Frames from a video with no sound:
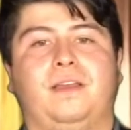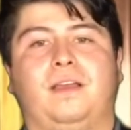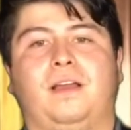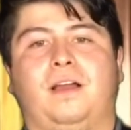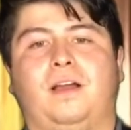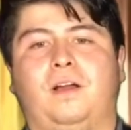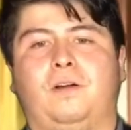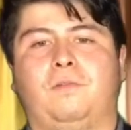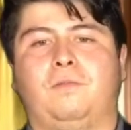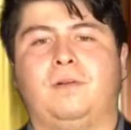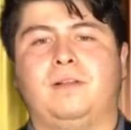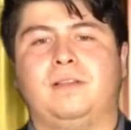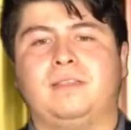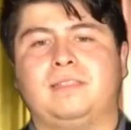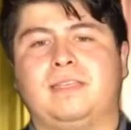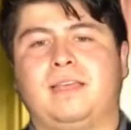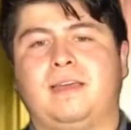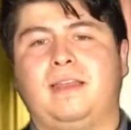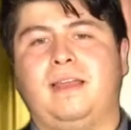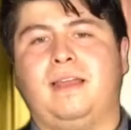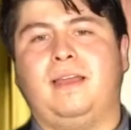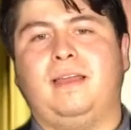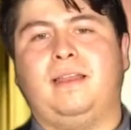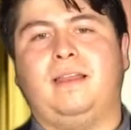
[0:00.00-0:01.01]
Where's
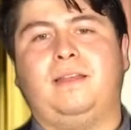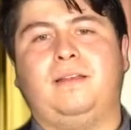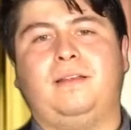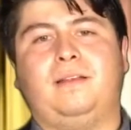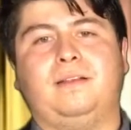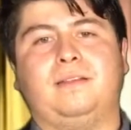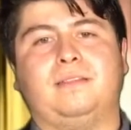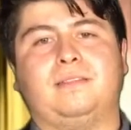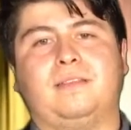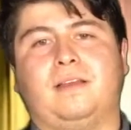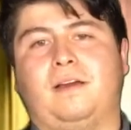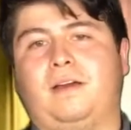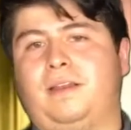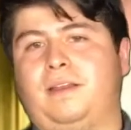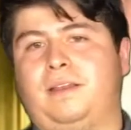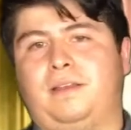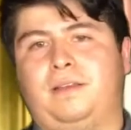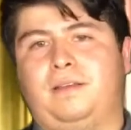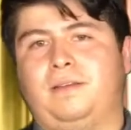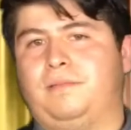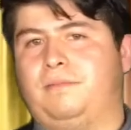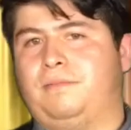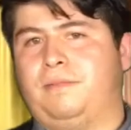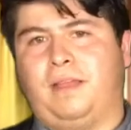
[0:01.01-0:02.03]
that at, Eric? Saudi
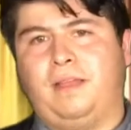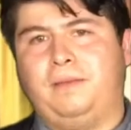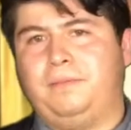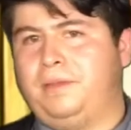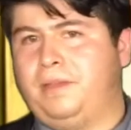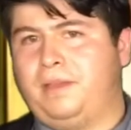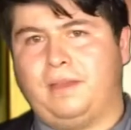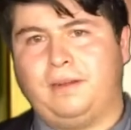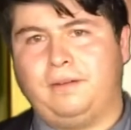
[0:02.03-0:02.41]
Arabia?